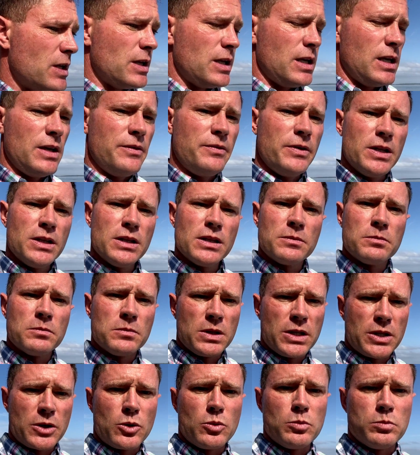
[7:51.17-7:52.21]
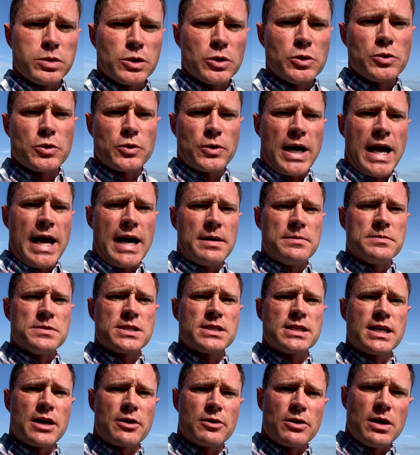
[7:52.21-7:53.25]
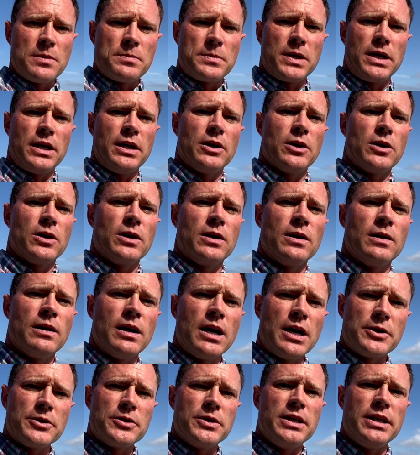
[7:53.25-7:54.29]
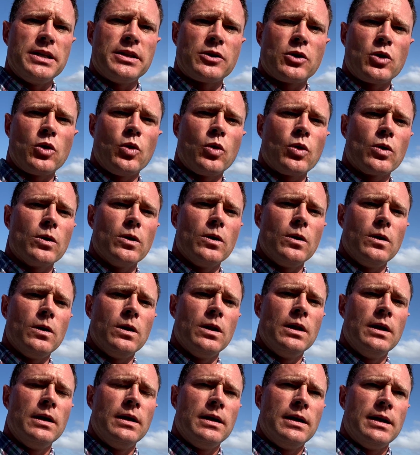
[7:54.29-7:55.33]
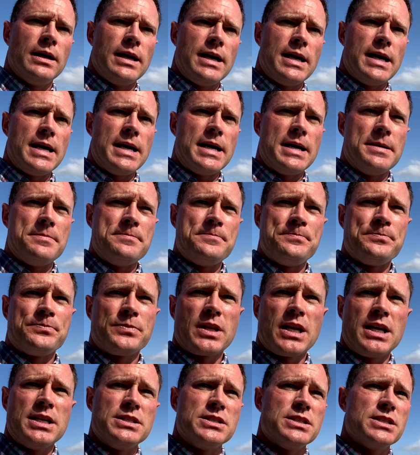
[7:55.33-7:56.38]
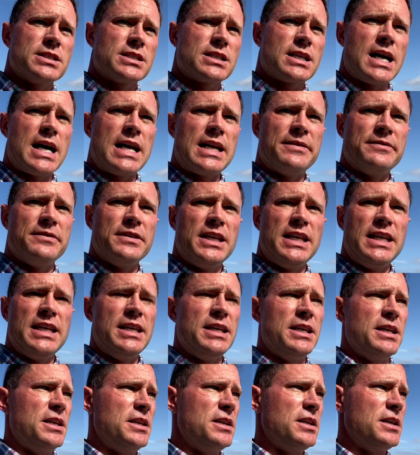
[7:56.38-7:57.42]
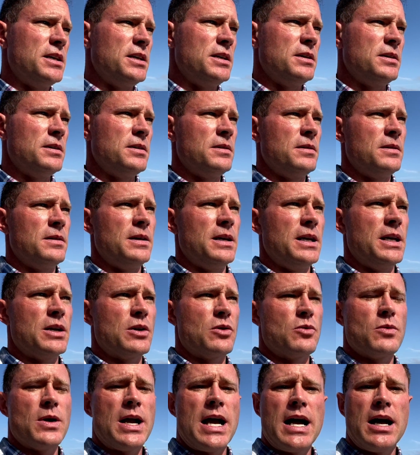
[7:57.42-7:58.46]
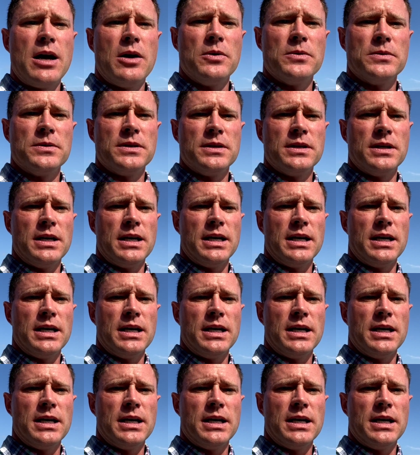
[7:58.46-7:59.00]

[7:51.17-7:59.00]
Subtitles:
Even little blue crabs that are up here underneath coral, and just kind of in and around